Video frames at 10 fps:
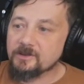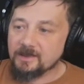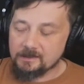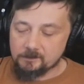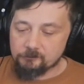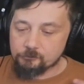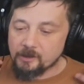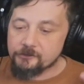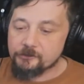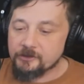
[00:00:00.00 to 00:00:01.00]
like
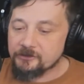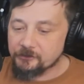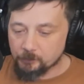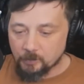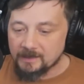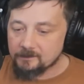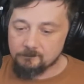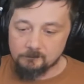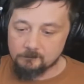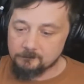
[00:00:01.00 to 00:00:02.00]
drenched in sweat
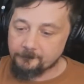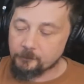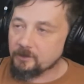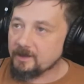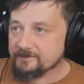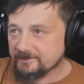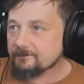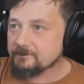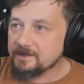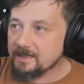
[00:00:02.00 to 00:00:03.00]
for like
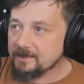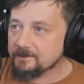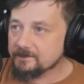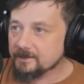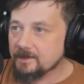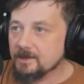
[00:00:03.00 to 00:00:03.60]
7 days.